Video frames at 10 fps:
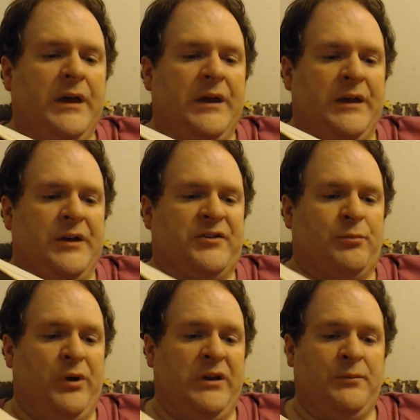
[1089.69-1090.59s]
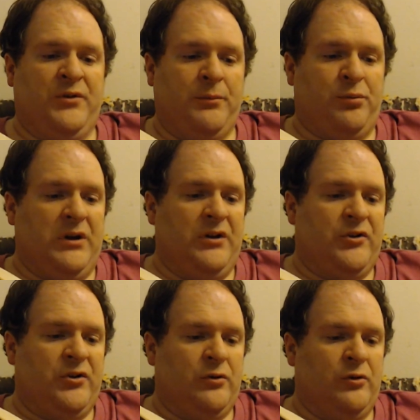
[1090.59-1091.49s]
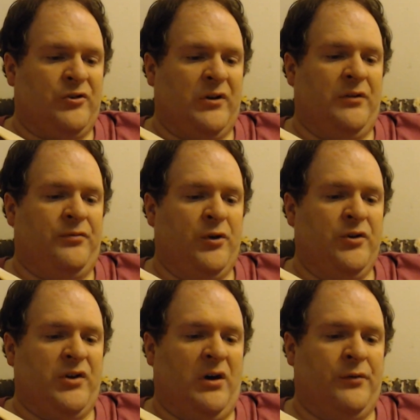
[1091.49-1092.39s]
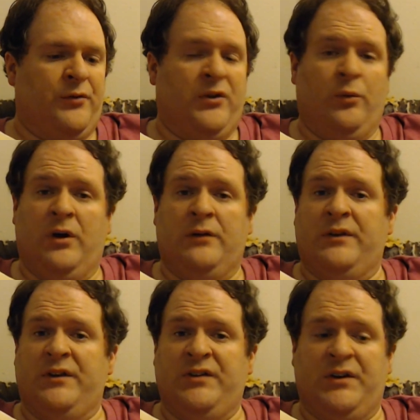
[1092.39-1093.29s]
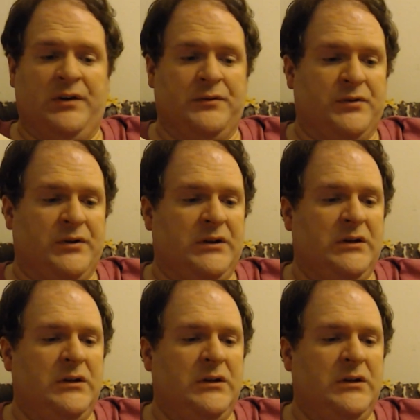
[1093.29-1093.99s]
He is to bring them to the priest, who shall first offer the one for the sin offering.